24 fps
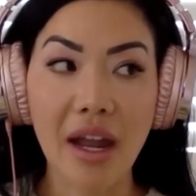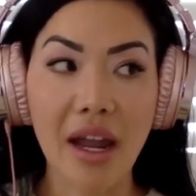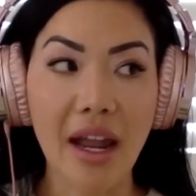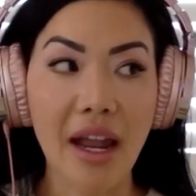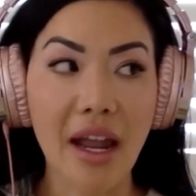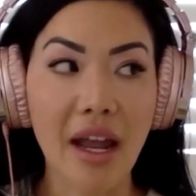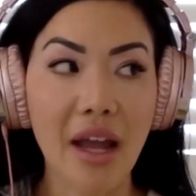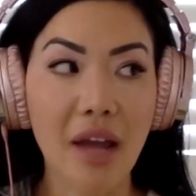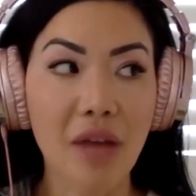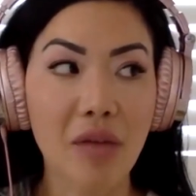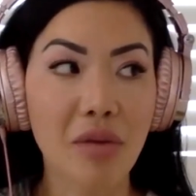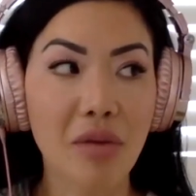
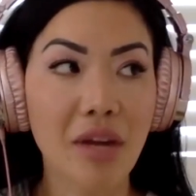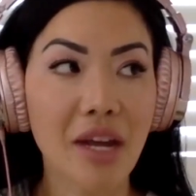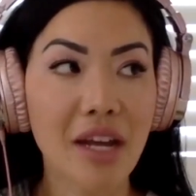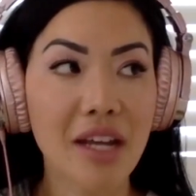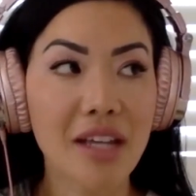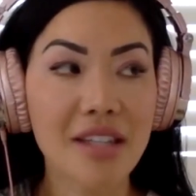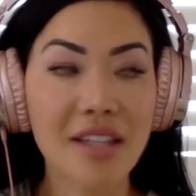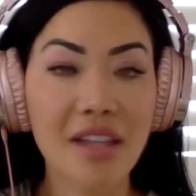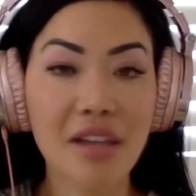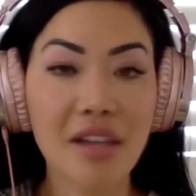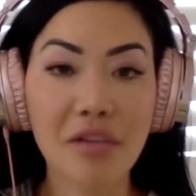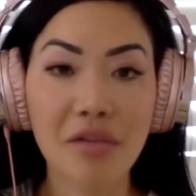And when
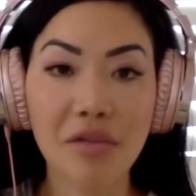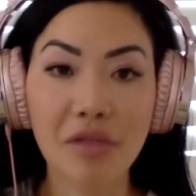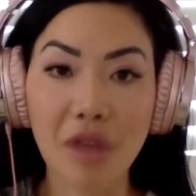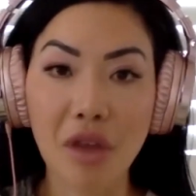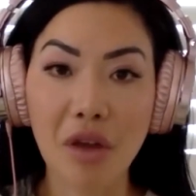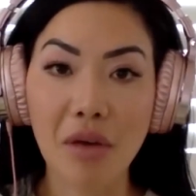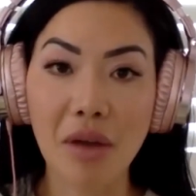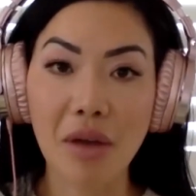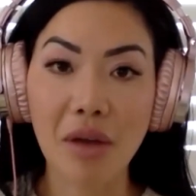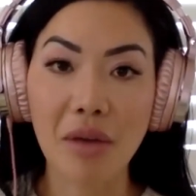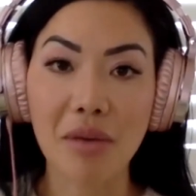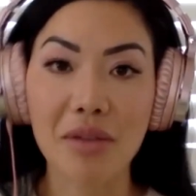I say
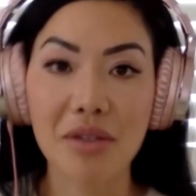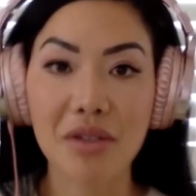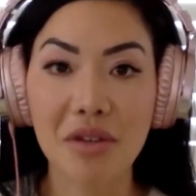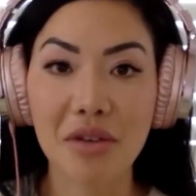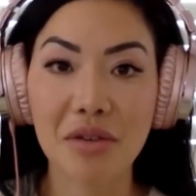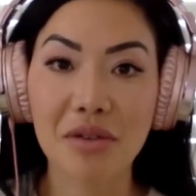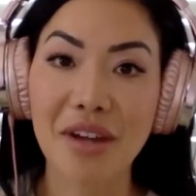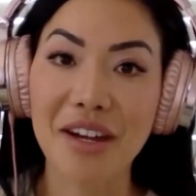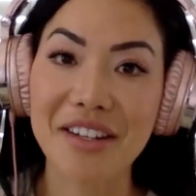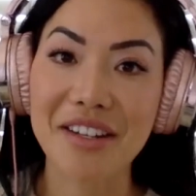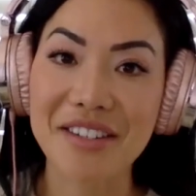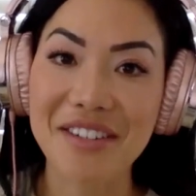flow, I was
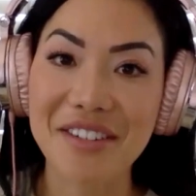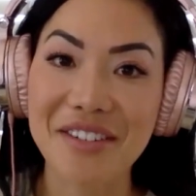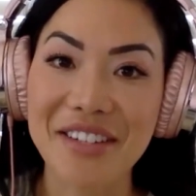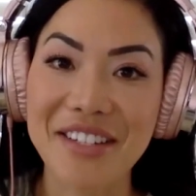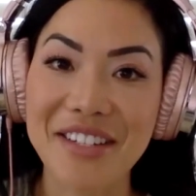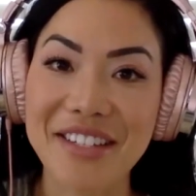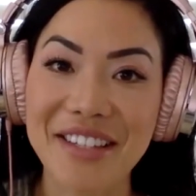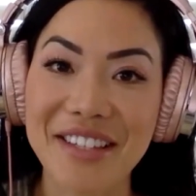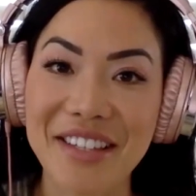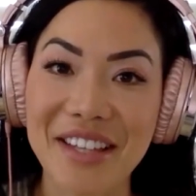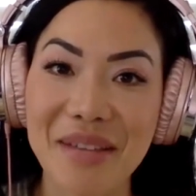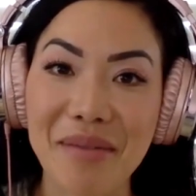corrected
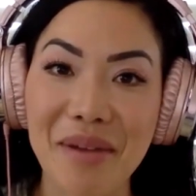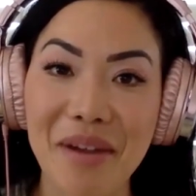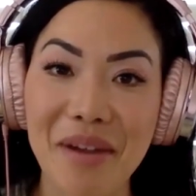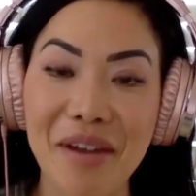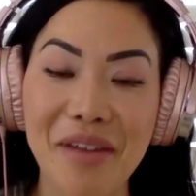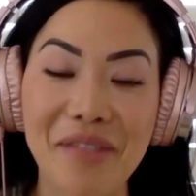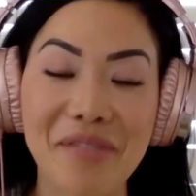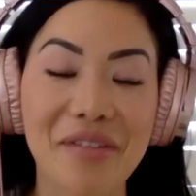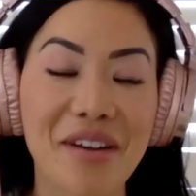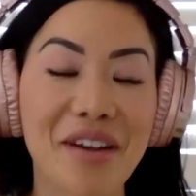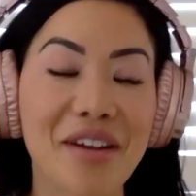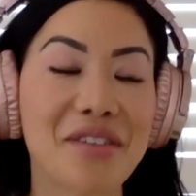recently by
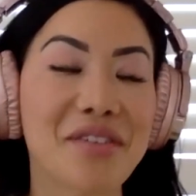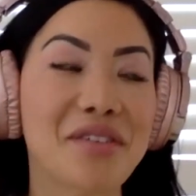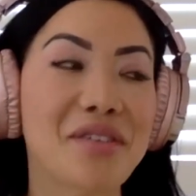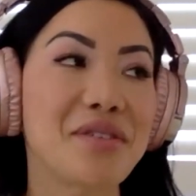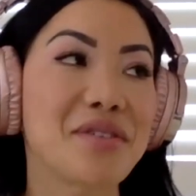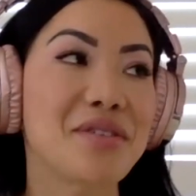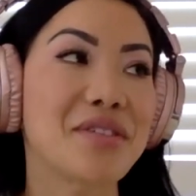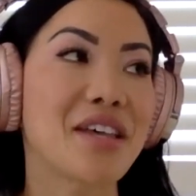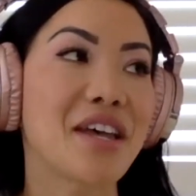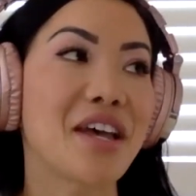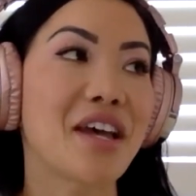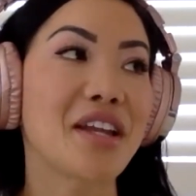a friend who
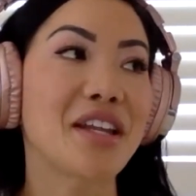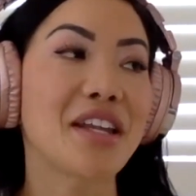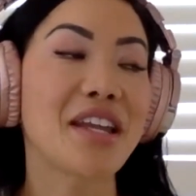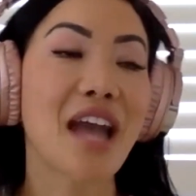said,